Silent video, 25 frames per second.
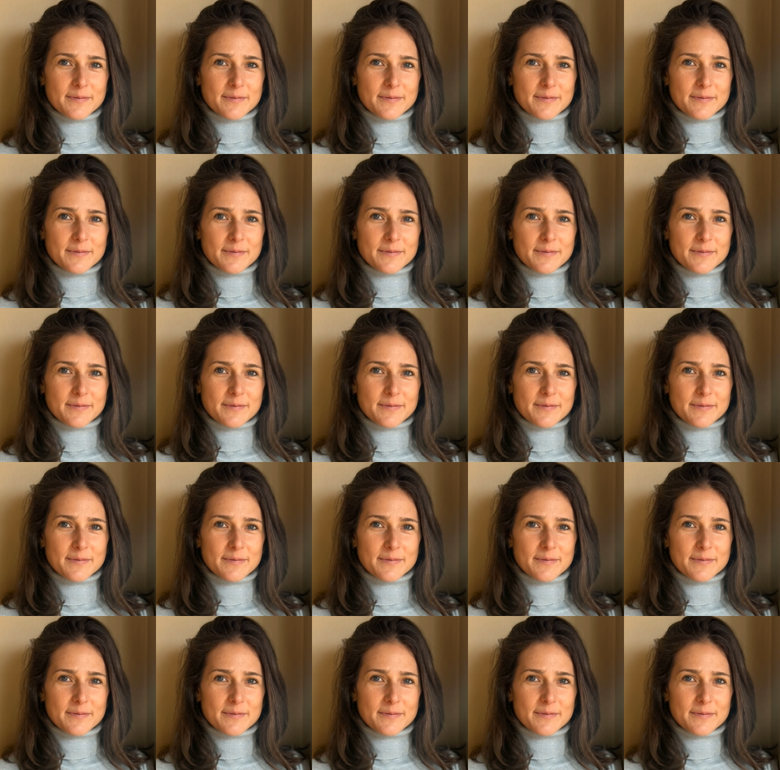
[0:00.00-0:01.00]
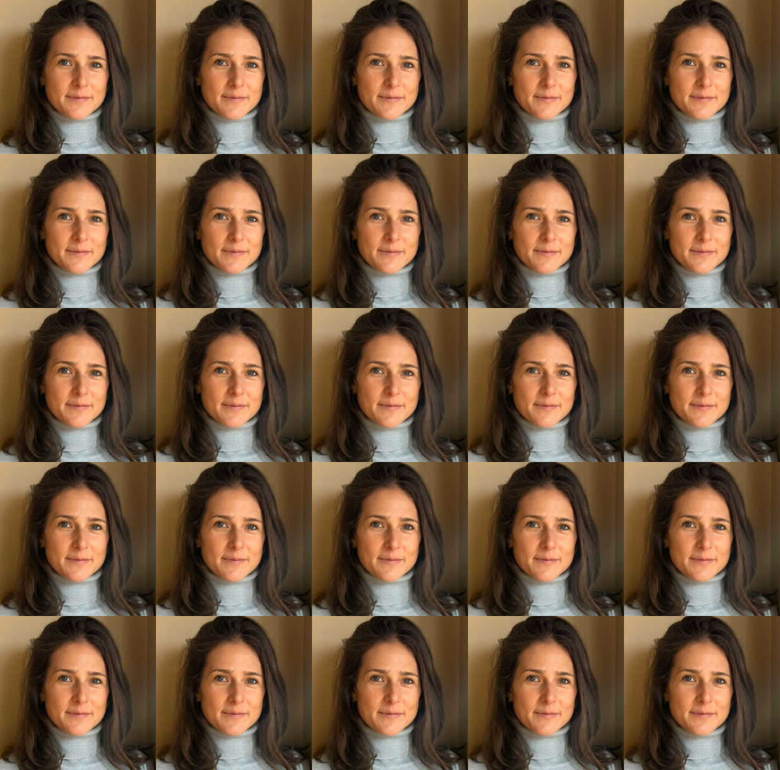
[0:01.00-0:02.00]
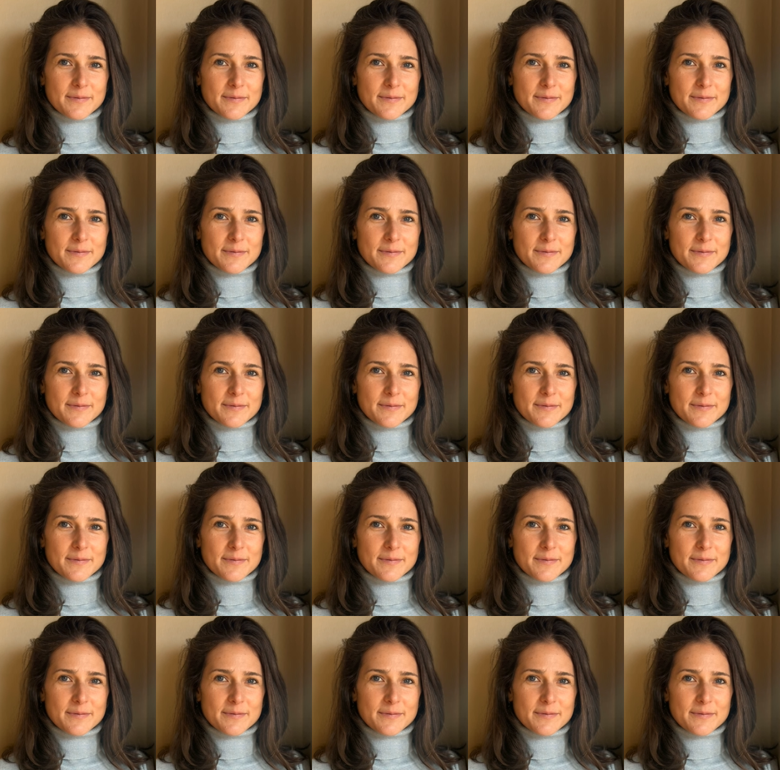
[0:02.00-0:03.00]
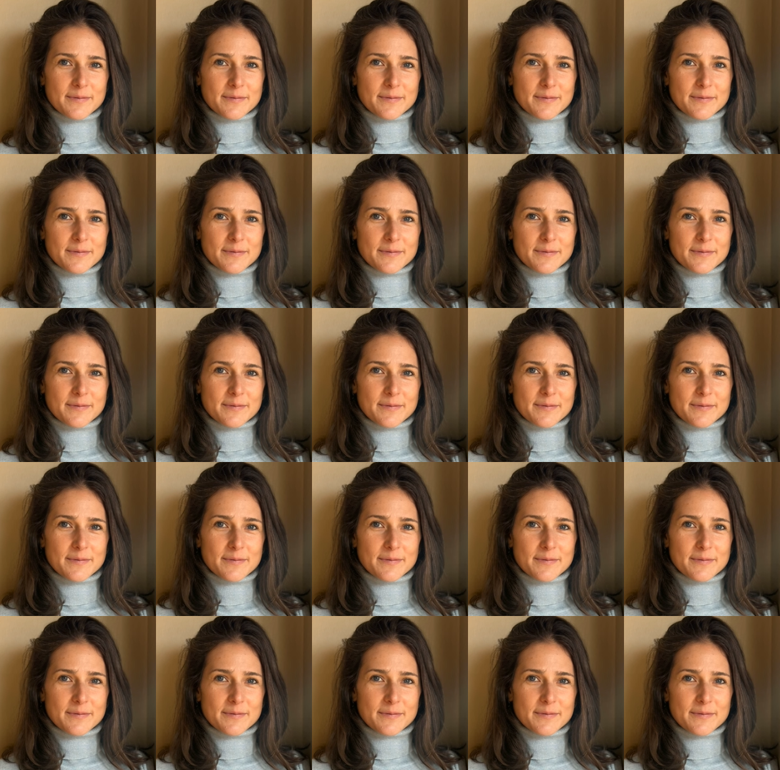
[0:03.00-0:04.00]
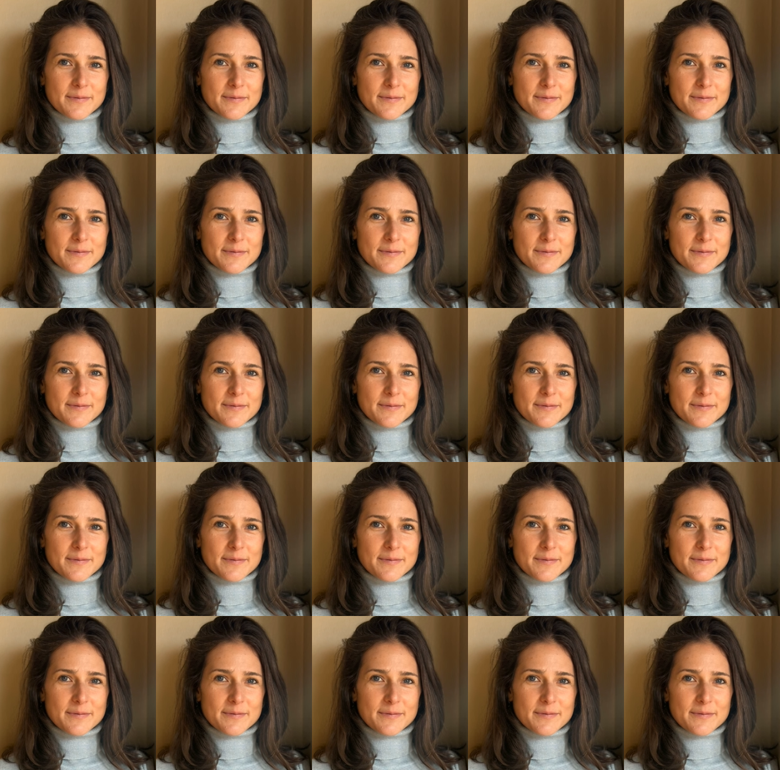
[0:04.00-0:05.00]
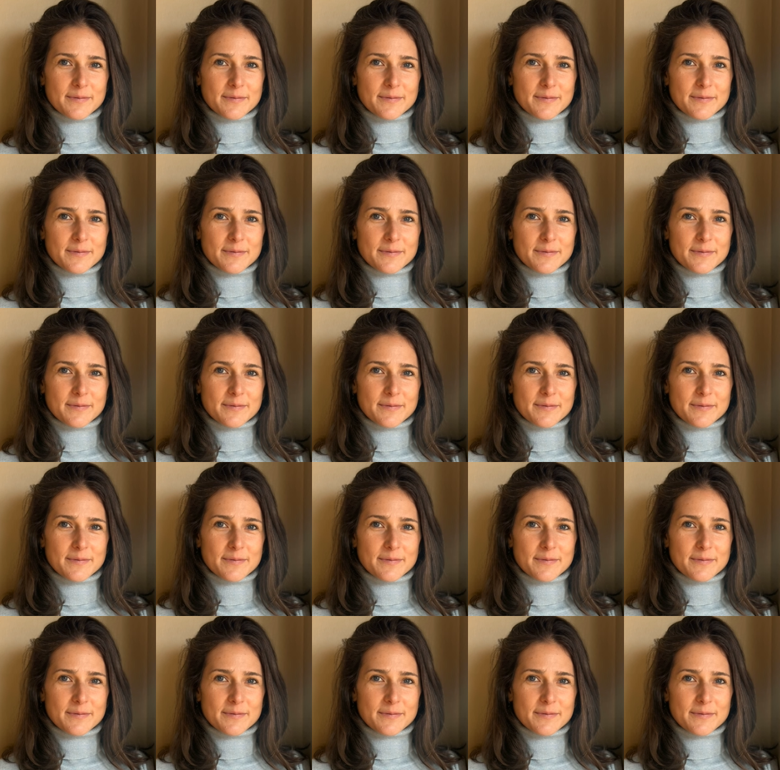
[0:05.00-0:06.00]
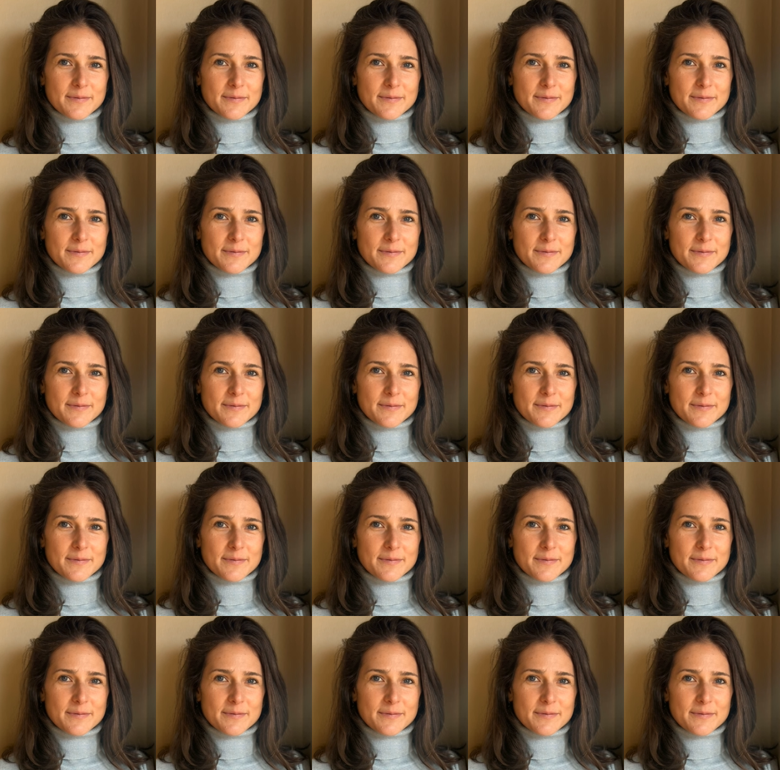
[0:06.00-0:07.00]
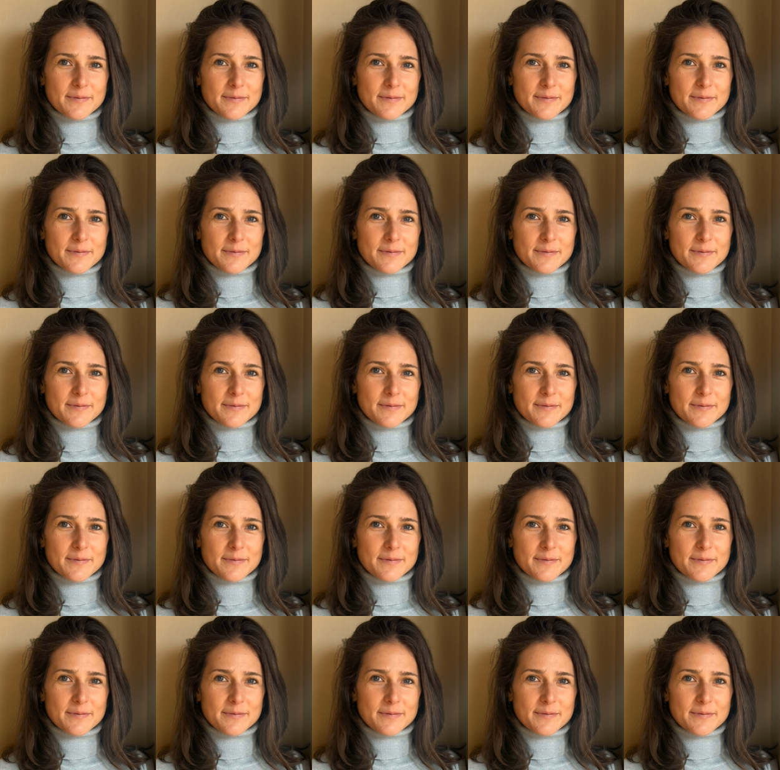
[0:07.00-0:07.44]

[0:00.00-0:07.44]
The face doesn't move, so there is nothing to read.